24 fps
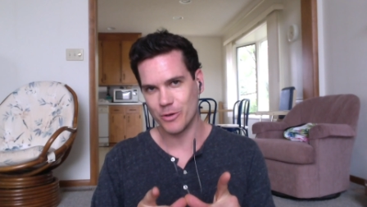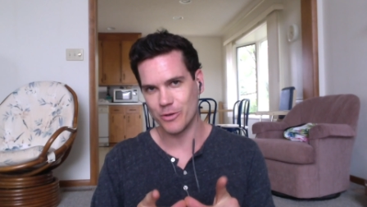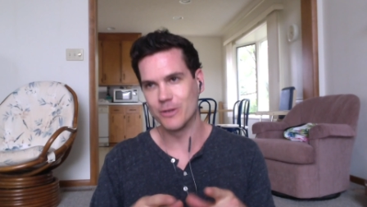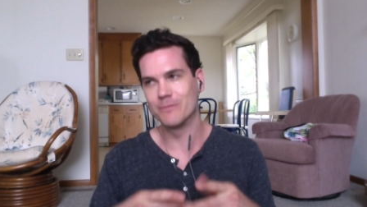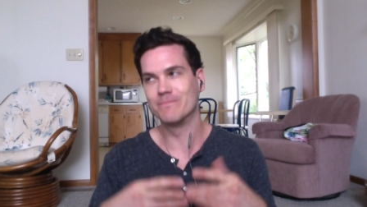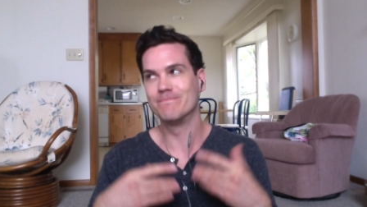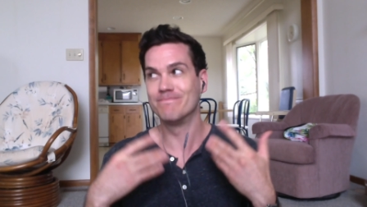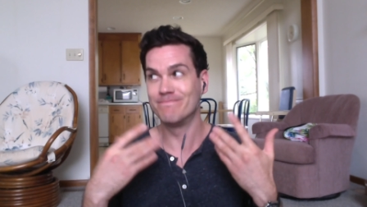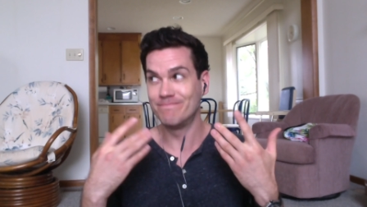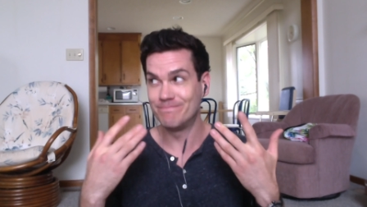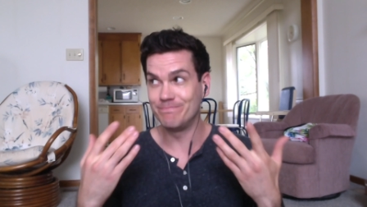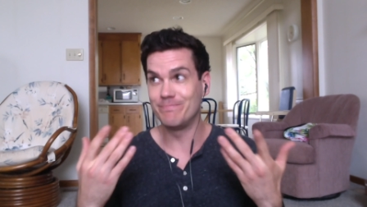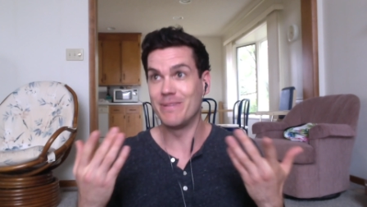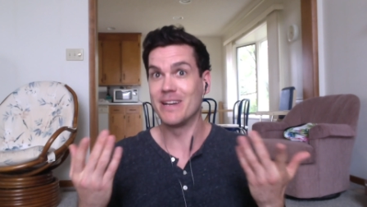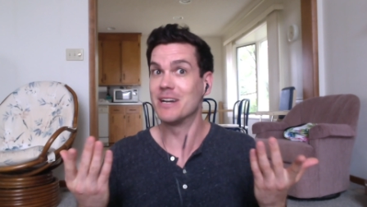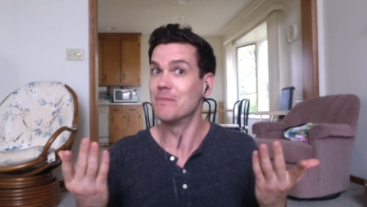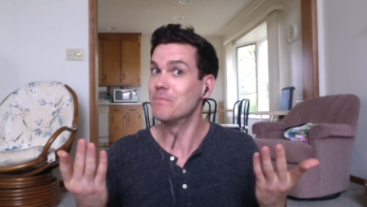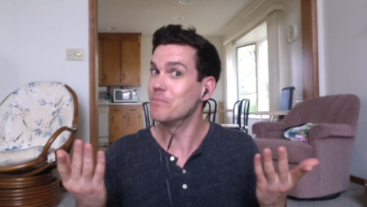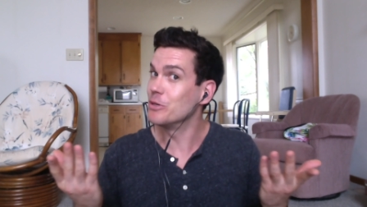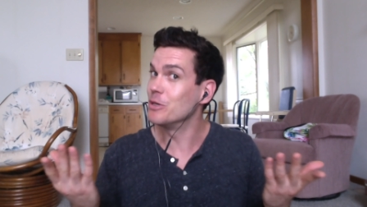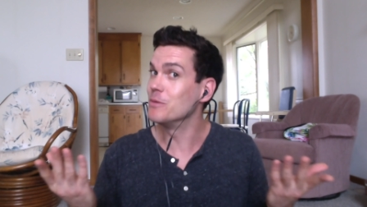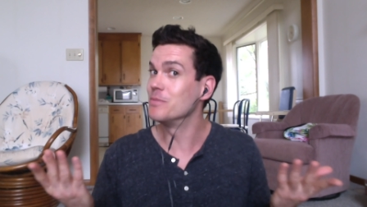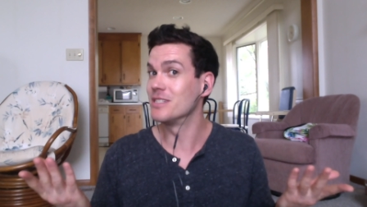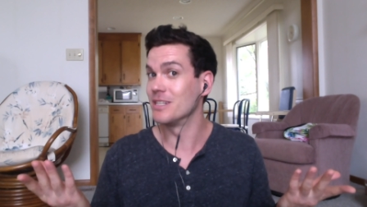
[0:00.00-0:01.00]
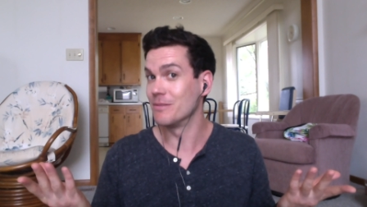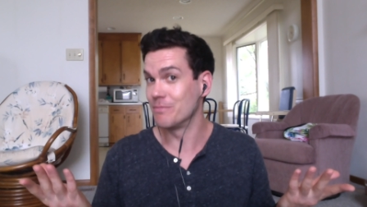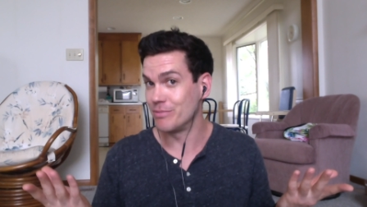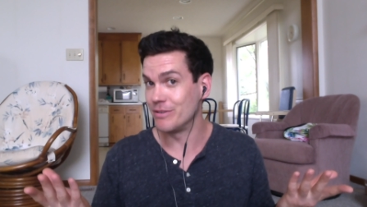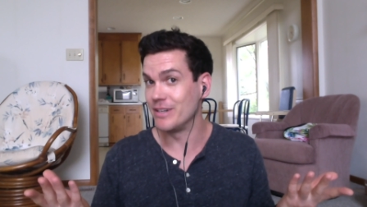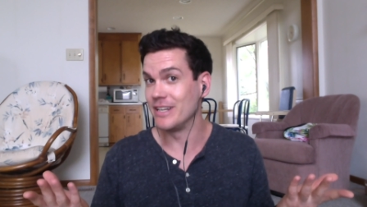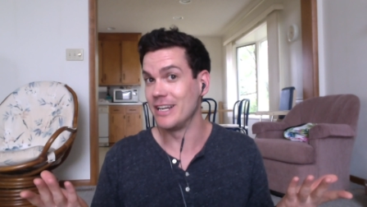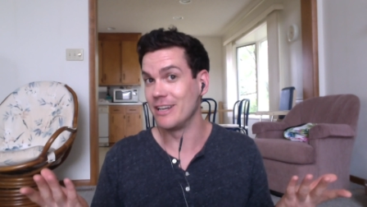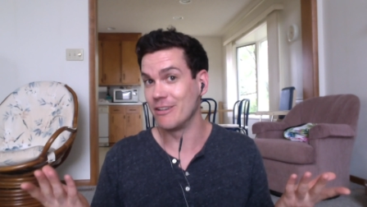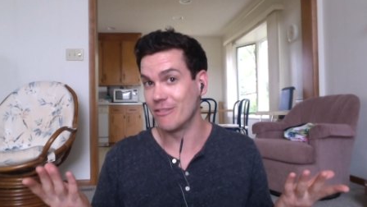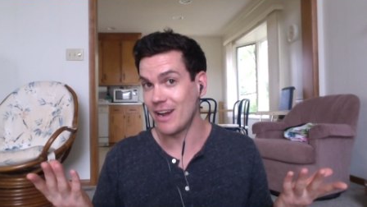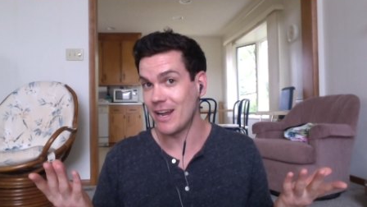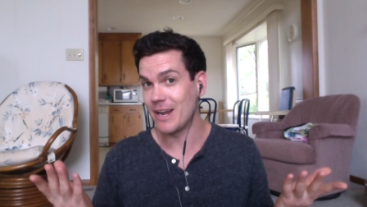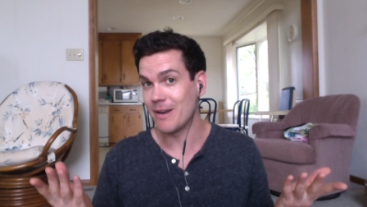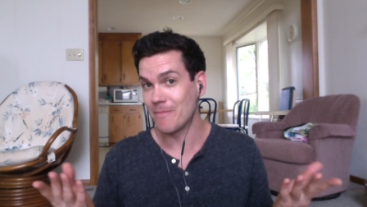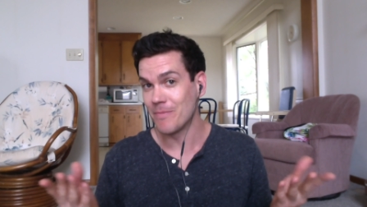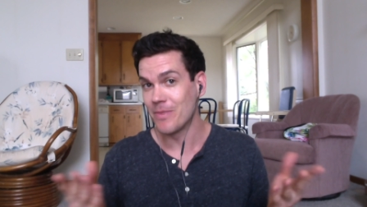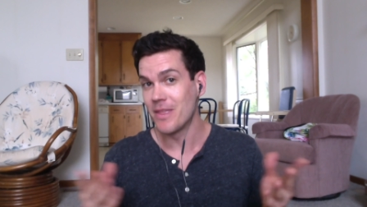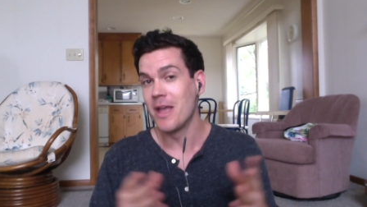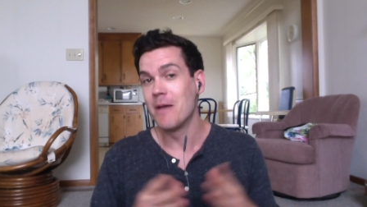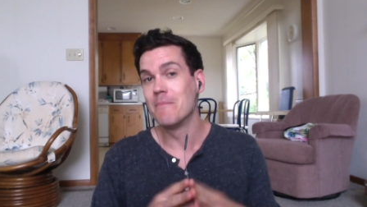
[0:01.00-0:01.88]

although better poops are pretty great.